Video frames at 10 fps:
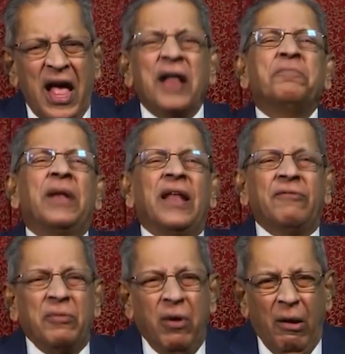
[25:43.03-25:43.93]

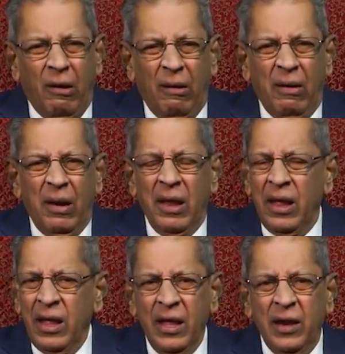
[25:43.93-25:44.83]
Unbelievable.
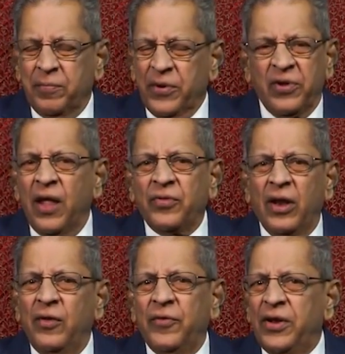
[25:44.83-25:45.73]
In Prasanthi
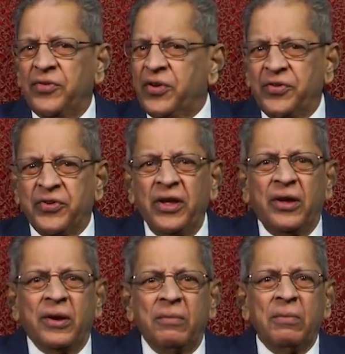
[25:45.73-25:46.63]
Nilayam, when he sits
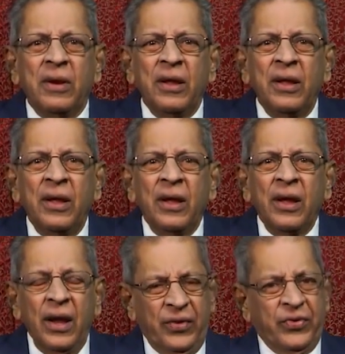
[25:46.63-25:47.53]
here,
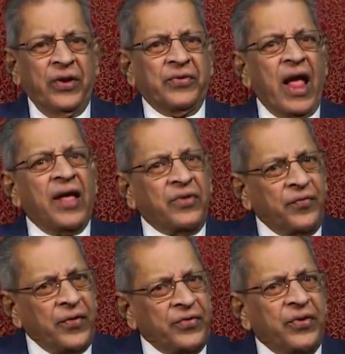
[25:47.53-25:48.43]
he sits as
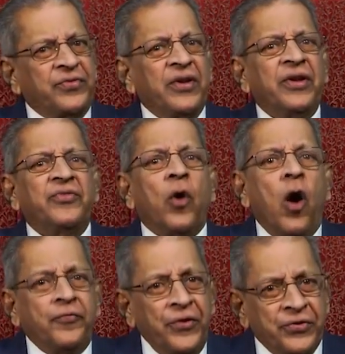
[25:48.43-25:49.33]
if he sits in his
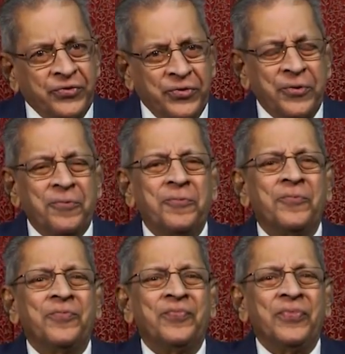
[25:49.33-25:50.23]
office.
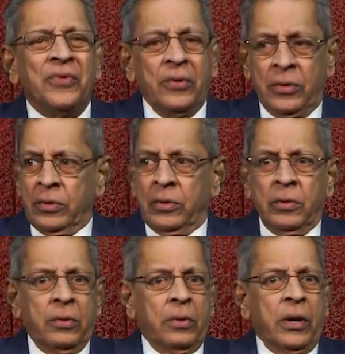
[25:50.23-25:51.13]

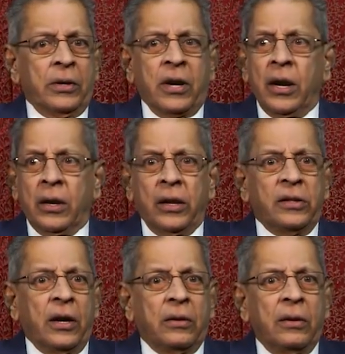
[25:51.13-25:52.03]
Very tight like
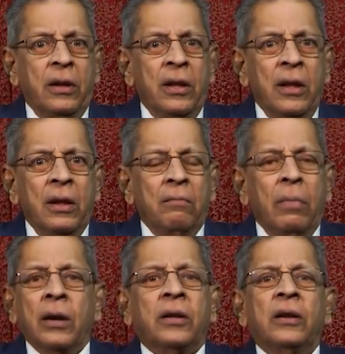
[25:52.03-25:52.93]
that.
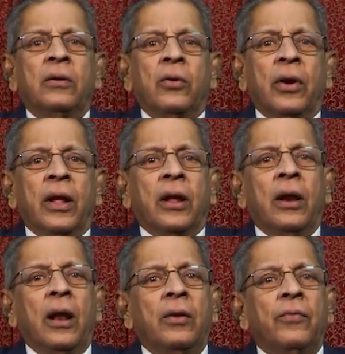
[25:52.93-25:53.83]
But in Kodai
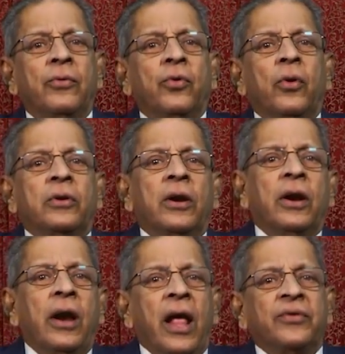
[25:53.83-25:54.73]
Canal,
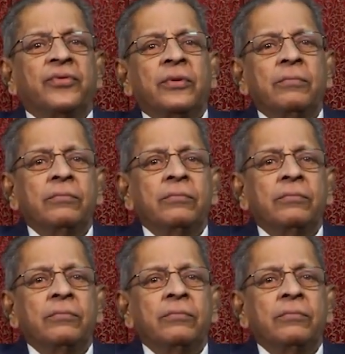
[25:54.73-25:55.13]
totally relaxed.